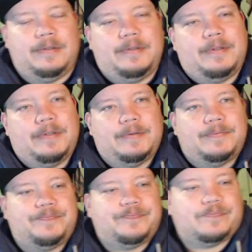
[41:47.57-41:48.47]

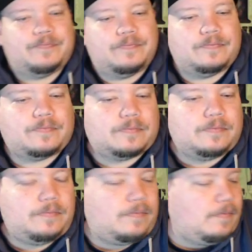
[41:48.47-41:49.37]

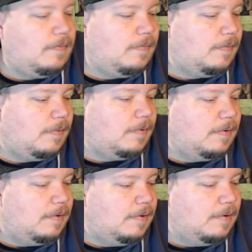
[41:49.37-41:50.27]

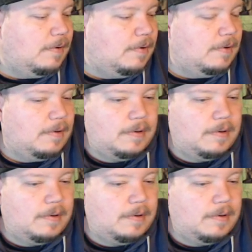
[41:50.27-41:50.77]
Nothing is said.